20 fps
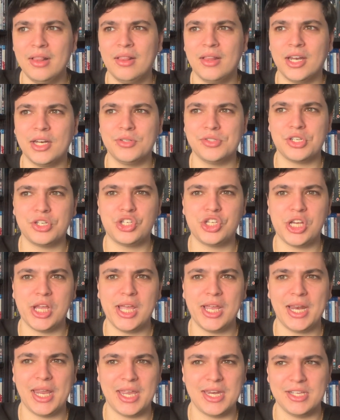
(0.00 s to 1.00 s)
And there was a
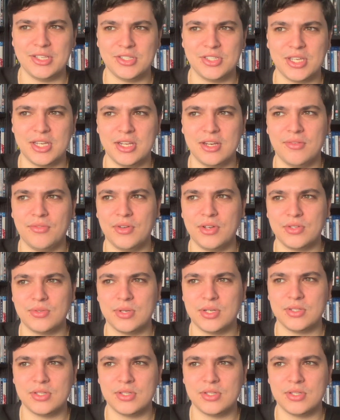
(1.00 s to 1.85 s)
cheerleading scene in the first one.